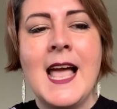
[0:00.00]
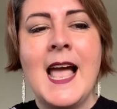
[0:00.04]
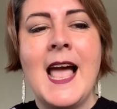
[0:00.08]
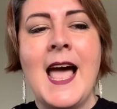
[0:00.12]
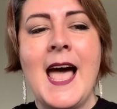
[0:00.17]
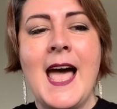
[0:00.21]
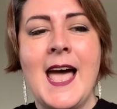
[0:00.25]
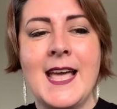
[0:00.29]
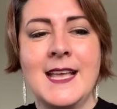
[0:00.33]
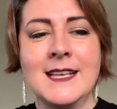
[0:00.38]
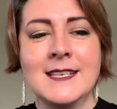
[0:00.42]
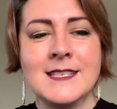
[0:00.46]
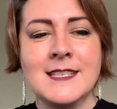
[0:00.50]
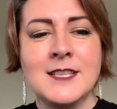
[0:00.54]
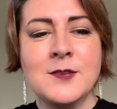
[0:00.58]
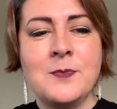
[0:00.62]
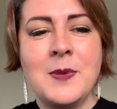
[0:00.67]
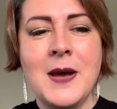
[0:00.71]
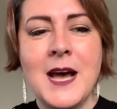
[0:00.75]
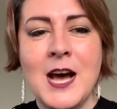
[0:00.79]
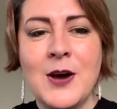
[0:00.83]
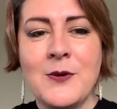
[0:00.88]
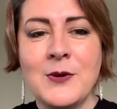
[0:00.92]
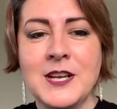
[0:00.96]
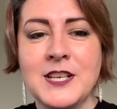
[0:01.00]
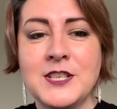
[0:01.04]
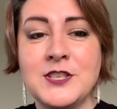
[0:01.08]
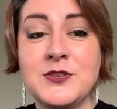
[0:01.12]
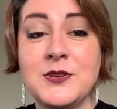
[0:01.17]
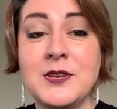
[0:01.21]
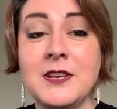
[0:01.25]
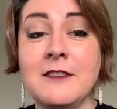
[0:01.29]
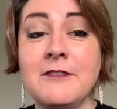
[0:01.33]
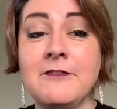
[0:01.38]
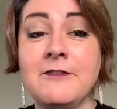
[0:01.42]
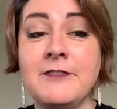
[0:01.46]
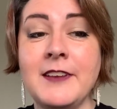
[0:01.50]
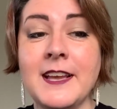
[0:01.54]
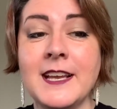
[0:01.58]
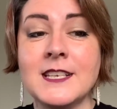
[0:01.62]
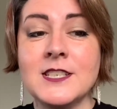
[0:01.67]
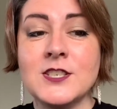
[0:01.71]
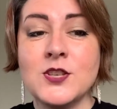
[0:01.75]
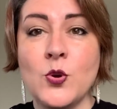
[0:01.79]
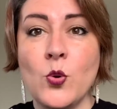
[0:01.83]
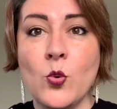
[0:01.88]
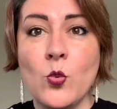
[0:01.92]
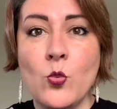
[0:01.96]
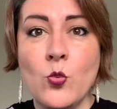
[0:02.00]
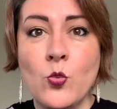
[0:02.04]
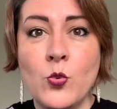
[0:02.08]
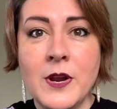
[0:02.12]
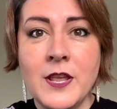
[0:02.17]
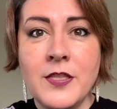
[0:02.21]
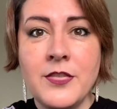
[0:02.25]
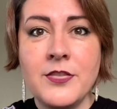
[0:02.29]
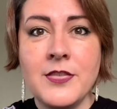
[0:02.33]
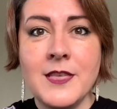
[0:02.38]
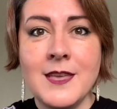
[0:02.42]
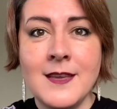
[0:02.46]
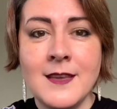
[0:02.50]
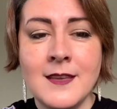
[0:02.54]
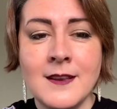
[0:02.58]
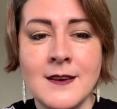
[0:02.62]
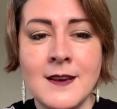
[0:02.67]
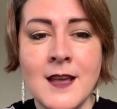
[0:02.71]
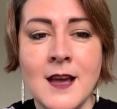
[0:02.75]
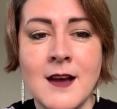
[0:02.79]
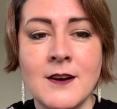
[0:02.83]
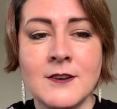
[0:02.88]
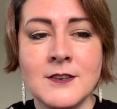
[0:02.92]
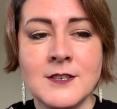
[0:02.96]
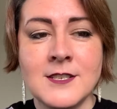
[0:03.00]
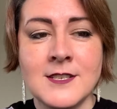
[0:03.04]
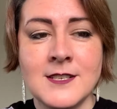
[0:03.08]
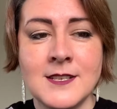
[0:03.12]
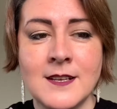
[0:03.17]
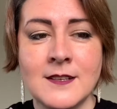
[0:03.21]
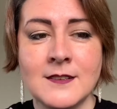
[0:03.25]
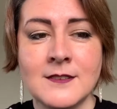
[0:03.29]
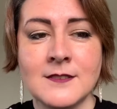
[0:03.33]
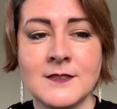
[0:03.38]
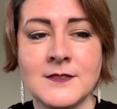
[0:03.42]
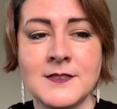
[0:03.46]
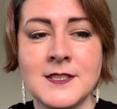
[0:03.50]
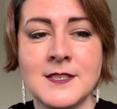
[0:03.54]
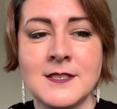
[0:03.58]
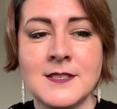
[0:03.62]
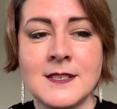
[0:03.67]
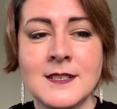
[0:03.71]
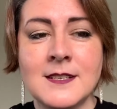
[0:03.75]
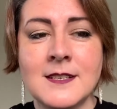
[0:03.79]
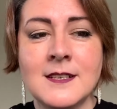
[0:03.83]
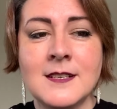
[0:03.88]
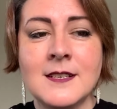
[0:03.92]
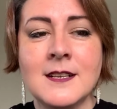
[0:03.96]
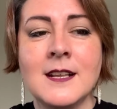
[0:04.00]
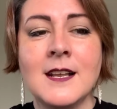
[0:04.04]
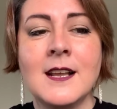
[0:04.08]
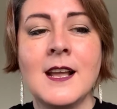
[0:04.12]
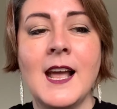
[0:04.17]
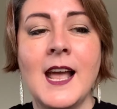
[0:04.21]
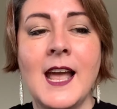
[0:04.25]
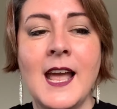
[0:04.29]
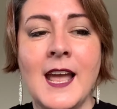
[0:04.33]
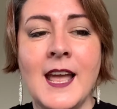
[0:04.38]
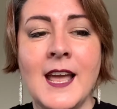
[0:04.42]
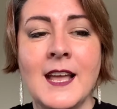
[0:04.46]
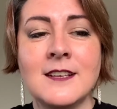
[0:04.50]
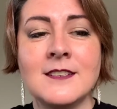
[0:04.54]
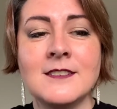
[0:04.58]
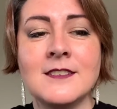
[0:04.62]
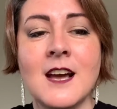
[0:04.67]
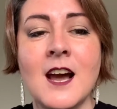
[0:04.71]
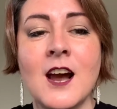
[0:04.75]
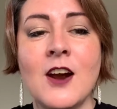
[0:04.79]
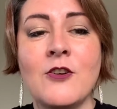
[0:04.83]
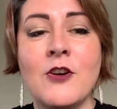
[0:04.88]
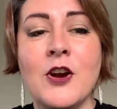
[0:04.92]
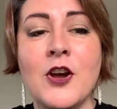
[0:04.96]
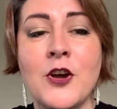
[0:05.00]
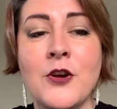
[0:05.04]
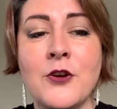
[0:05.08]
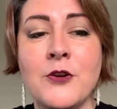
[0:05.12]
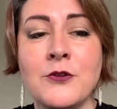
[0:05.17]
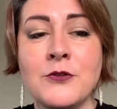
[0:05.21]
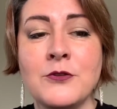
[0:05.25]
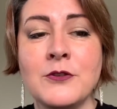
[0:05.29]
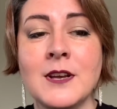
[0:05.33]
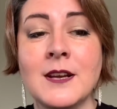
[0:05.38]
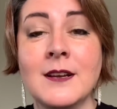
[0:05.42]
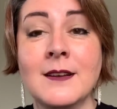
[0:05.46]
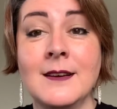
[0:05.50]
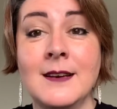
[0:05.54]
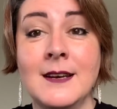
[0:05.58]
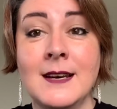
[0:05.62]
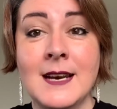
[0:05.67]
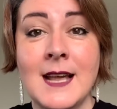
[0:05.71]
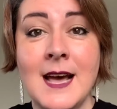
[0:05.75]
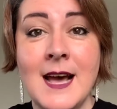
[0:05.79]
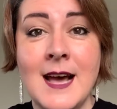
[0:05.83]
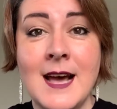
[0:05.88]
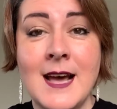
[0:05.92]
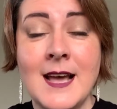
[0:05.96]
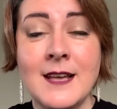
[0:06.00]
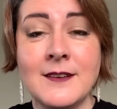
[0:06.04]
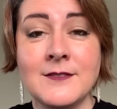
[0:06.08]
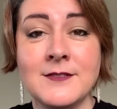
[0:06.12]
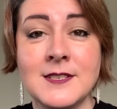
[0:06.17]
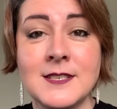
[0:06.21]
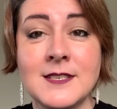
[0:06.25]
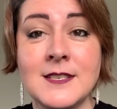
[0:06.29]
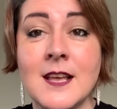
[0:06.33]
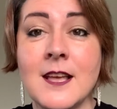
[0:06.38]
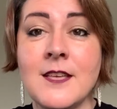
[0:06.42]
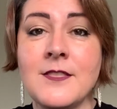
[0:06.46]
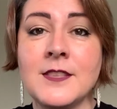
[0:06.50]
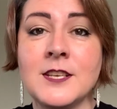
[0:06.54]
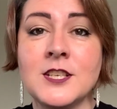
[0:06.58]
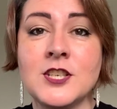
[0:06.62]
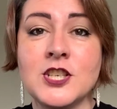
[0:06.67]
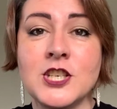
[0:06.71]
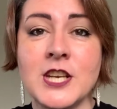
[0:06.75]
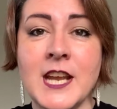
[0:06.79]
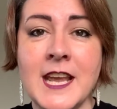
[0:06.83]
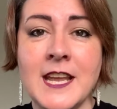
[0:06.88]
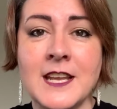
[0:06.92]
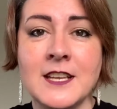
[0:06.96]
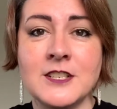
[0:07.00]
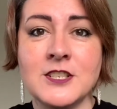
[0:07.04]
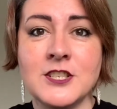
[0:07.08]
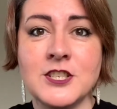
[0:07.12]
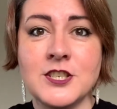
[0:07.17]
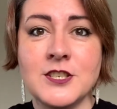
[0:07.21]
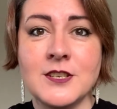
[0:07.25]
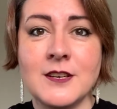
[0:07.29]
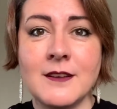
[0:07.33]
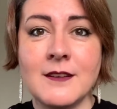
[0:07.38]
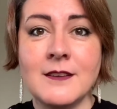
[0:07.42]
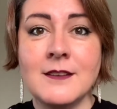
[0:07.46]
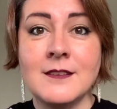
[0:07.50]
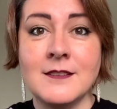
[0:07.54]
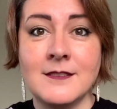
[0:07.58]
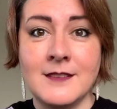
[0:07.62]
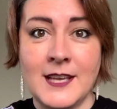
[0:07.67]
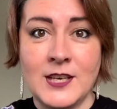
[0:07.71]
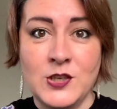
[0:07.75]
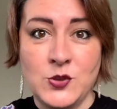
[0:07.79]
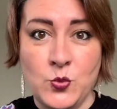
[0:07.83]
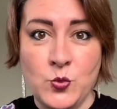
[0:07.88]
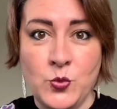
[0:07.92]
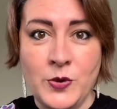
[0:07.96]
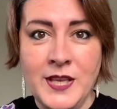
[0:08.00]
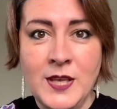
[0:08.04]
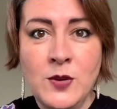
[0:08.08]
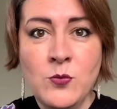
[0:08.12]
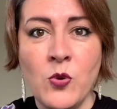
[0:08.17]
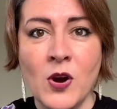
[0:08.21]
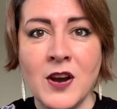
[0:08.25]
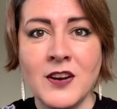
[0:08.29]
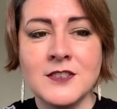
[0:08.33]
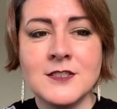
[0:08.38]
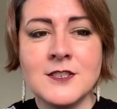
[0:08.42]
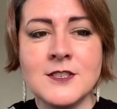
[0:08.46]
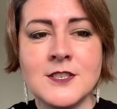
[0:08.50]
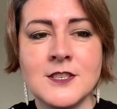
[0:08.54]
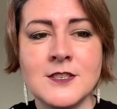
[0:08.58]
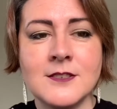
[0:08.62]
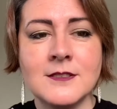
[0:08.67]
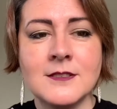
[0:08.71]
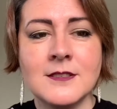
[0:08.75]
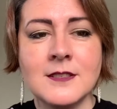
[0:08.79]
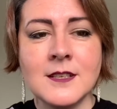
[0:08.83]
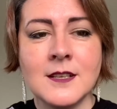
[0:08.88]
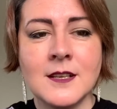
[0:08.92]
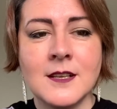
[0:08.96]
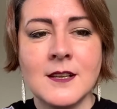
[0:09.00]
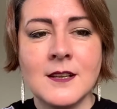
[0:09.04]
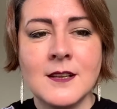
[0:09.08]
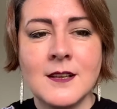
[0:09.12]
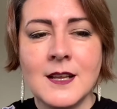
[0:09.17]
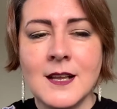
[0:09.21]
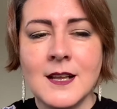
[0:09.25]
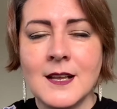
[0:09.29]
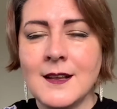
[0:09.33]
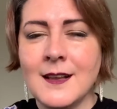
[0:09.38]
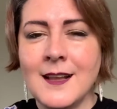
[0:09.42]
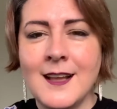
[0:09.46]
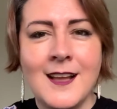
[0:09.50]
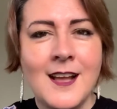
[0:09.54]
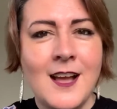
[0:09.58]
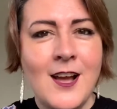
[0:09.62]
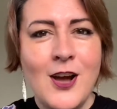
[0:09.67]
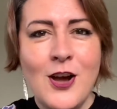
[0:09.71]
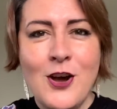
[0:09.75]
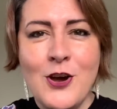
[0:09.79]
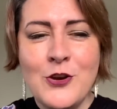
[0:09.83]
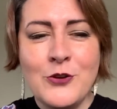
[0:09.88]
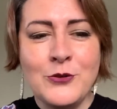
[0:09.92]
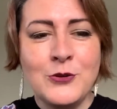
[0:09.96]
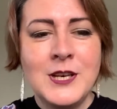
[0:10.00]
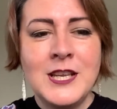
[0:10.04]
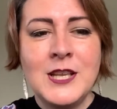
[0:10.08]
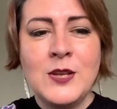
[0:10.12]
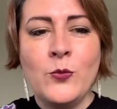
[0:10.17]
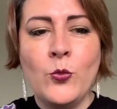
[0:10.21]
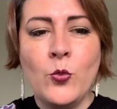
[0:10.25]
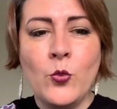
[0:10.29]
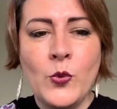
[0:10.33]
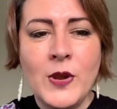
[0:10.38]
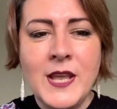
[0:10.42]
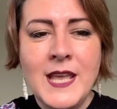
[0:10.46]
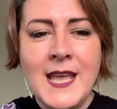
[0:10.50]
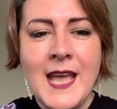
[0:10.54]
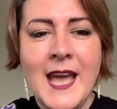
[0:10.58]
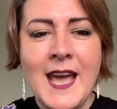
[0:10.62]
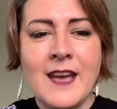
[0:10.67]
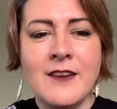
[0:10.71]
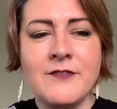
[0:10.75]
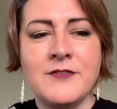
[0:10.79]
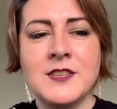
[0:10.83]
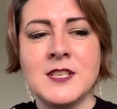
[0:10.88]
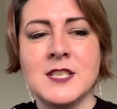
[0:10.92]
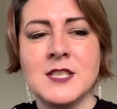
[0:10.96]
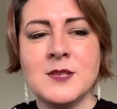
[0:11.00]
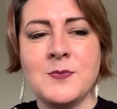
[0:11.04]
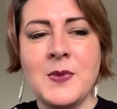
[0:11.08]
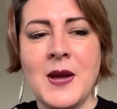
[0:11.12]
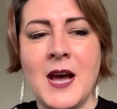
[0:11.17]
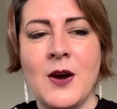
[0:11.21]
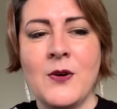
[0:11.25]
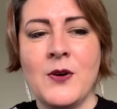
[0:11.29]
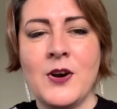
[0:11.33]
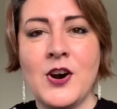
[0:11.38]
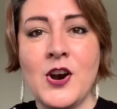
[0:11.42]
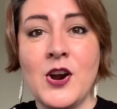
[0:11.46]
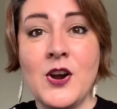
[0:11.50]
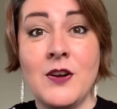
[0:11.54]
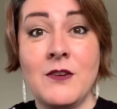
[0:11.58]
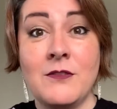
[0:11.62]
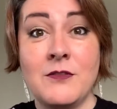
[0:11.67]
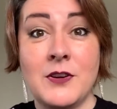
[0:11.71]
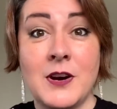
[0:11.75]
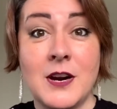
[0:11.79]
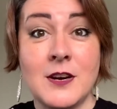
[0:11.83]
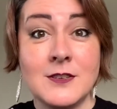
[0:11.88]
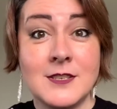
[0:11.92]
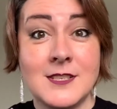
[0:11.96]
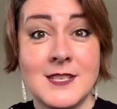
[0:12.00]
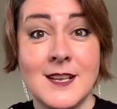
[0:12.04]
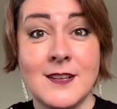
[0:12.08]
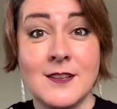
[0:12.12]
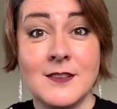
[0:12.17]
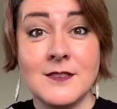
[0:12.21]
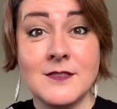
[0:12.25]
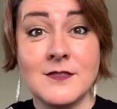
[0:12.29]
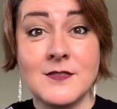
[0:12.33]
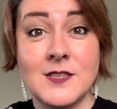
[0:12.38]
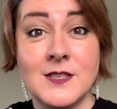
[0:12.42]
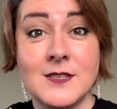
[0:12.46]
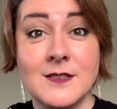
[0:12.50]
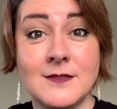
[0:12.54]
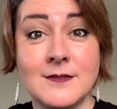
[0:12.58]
has the power to effect within ourselves and our own lives the change that we want. Only we have this power over ourselves.